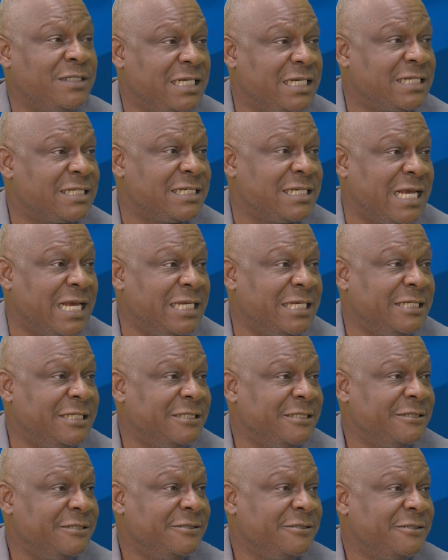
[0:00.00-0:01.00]
to take
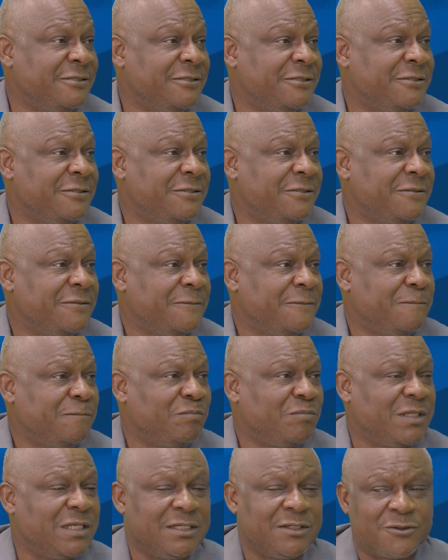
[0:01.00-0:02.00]
side.
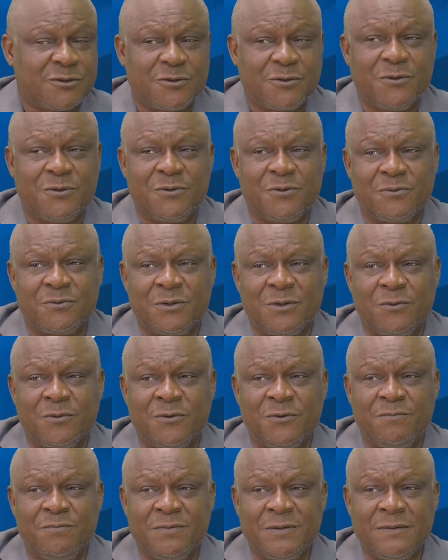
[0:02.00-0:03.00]
So we
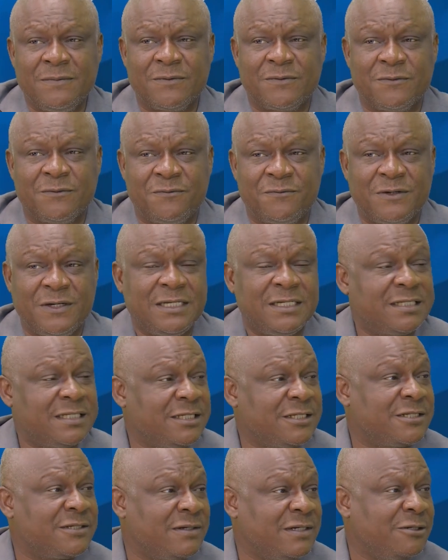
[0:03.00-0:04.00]
will be able to find
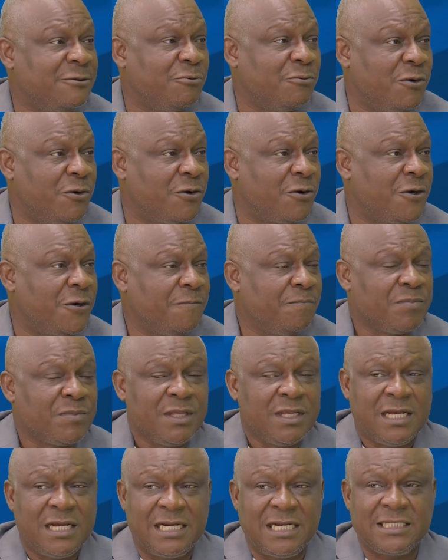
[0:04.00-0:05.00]
things really work.
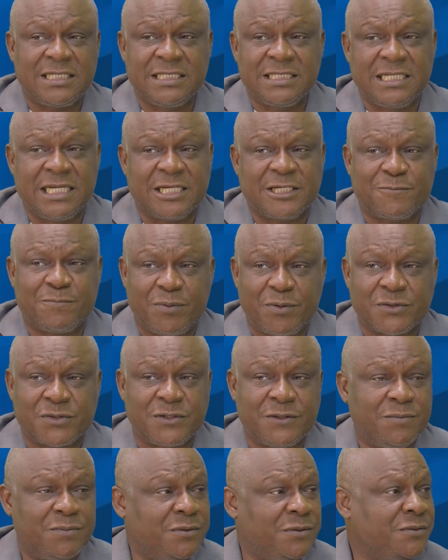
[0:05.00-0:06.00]
And I think that's
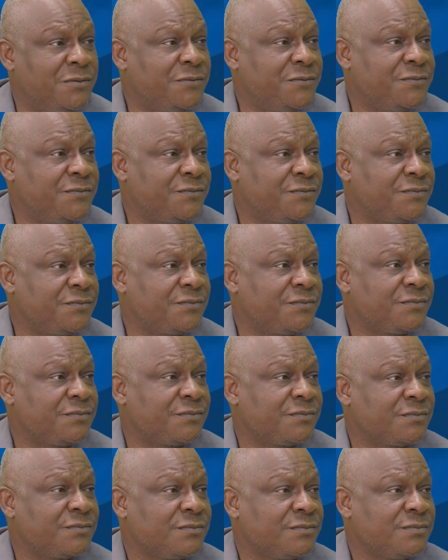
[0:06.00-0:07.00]
possible.
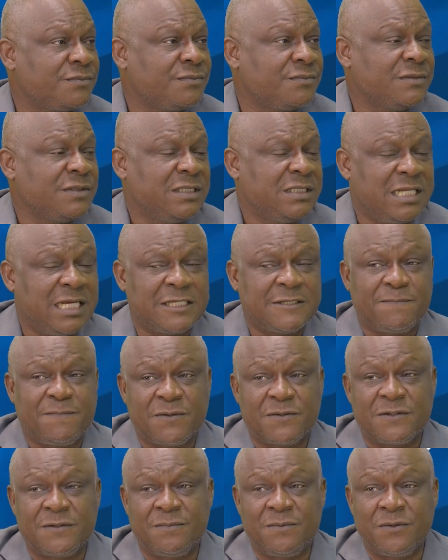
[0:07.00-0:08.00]
That's
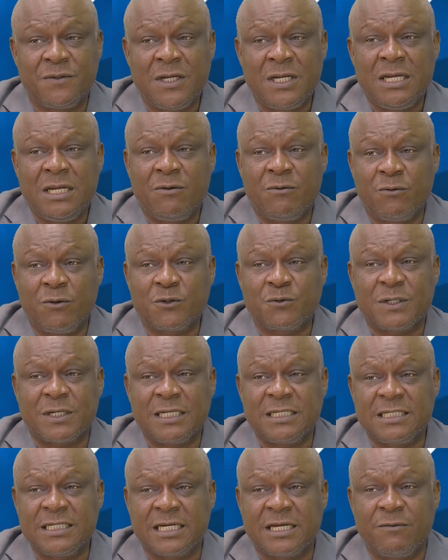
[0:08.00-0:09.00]
possible. Once we
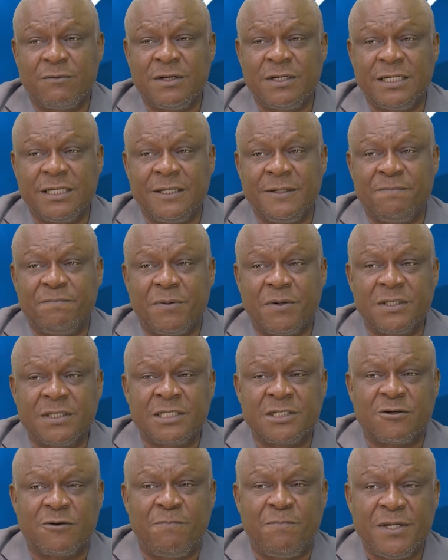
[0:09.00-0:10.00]
can take away the
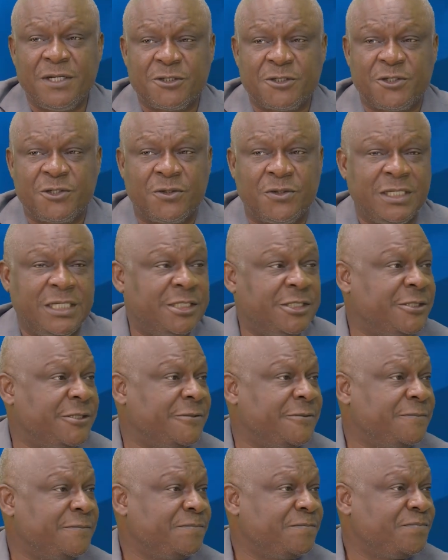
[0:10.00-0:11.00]
politics of
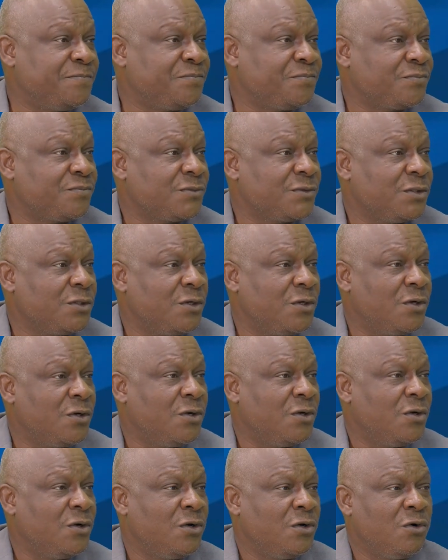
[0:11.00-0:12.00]
patronage,
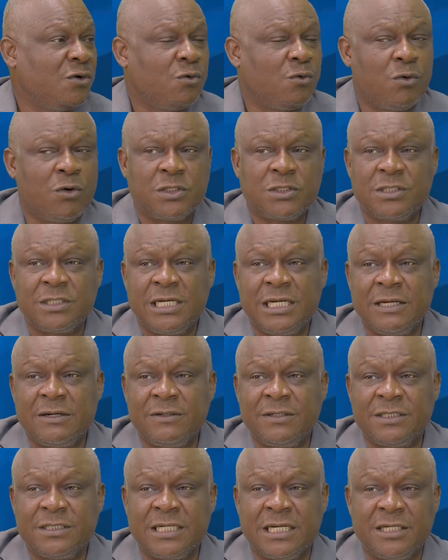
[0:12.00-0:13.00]
what
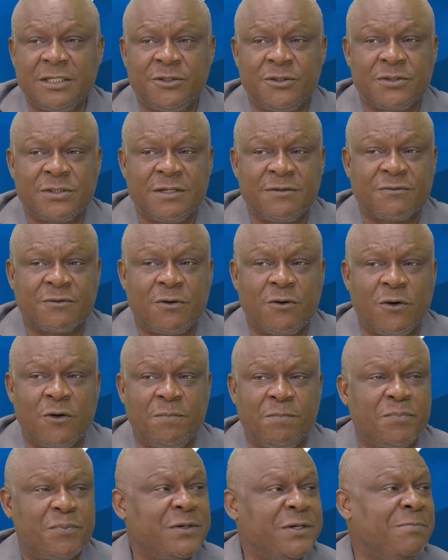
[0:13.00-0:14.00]
Richard Joseph
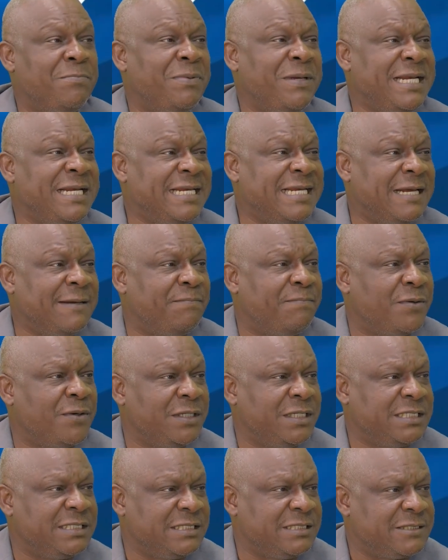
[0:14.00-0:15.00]
called prebender
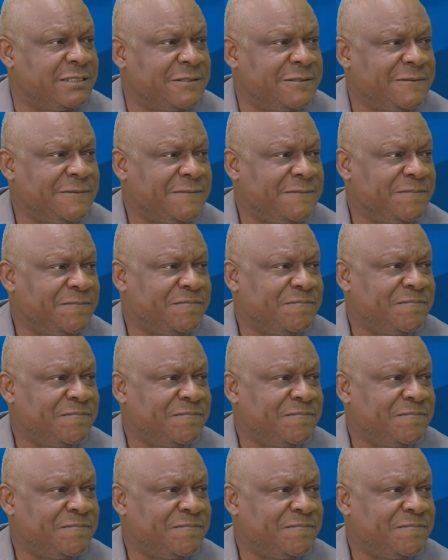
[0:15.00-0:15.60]
politics,